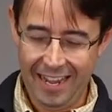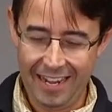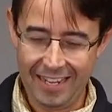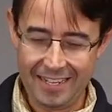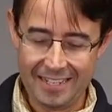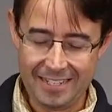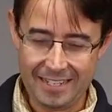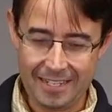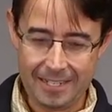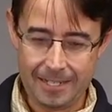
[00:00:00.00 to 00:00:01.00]
And
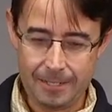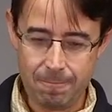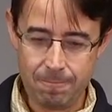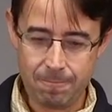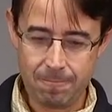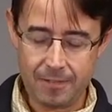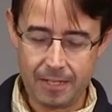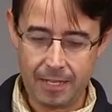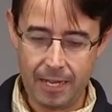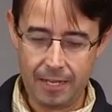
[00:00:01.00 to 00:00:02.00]
um,
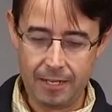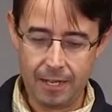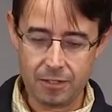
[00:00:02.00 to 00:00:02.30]
and,